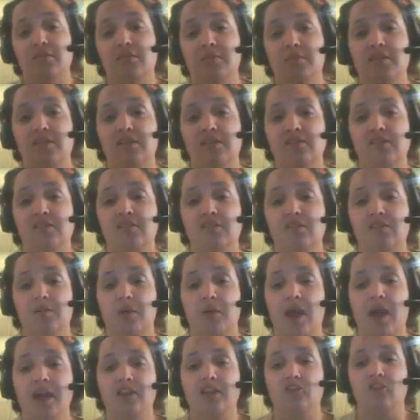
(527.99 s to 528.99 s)
I mean, this is the
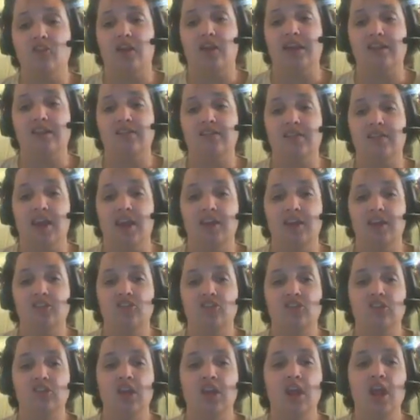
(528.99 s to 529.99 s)
potty training
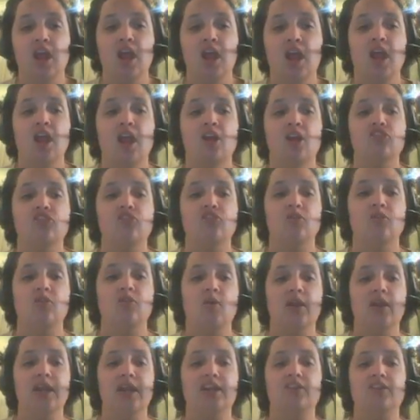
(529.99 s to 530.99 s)
stage. So
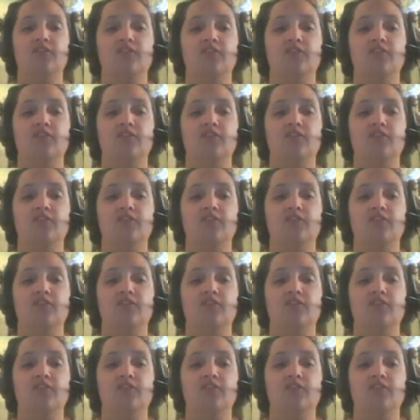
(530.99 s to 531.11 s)
according to